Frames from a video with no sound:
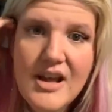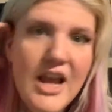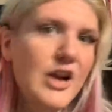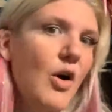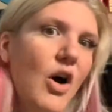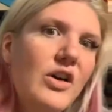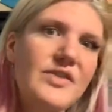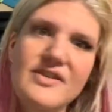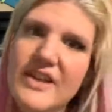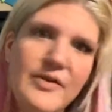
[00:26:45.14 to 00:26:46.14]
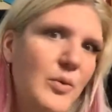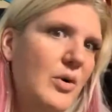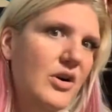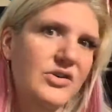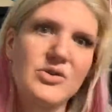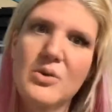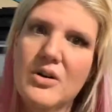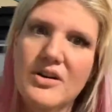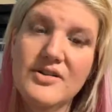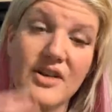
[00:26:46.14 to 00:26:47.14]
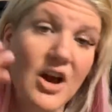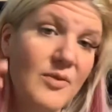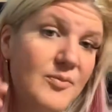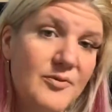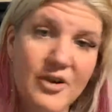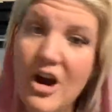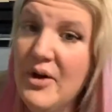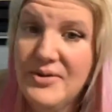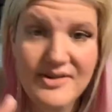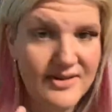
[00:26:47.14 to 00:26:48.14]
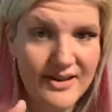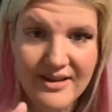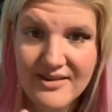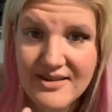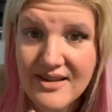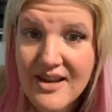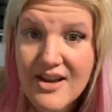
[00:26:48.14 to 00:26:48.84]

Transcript: And all of this stuff works for hostesses.